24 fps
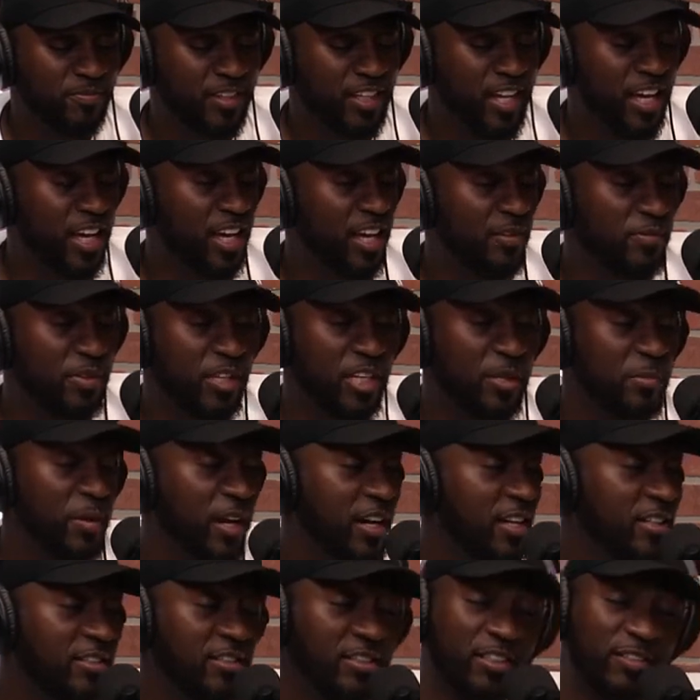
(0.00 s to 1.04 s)
yeah, if
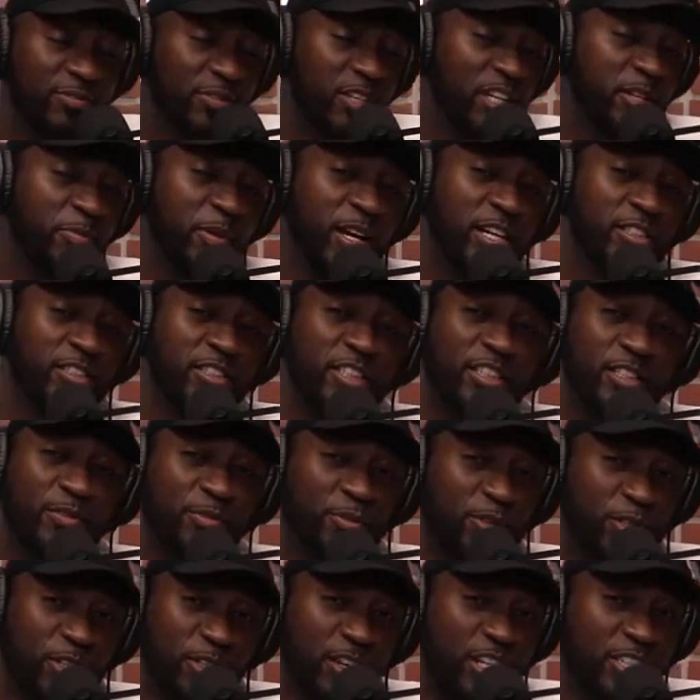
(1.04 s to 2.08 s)
anybody's looking
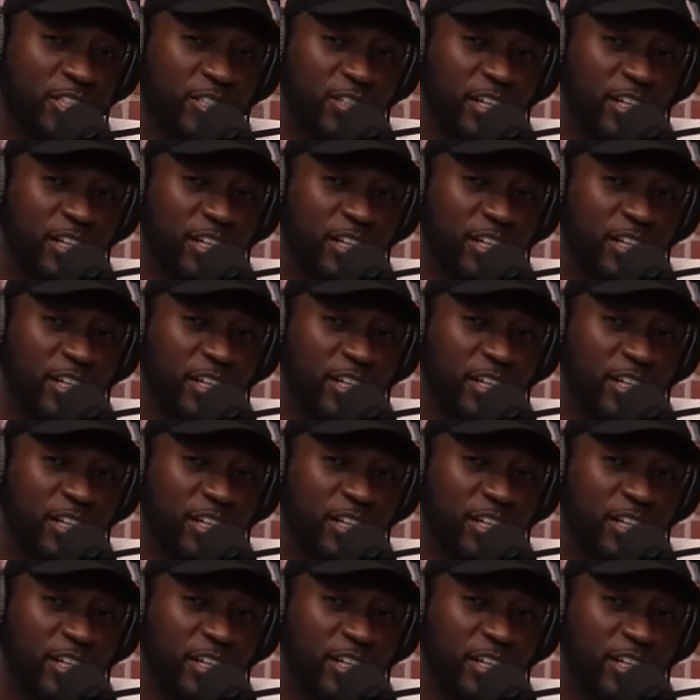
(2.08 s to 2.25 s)
for a great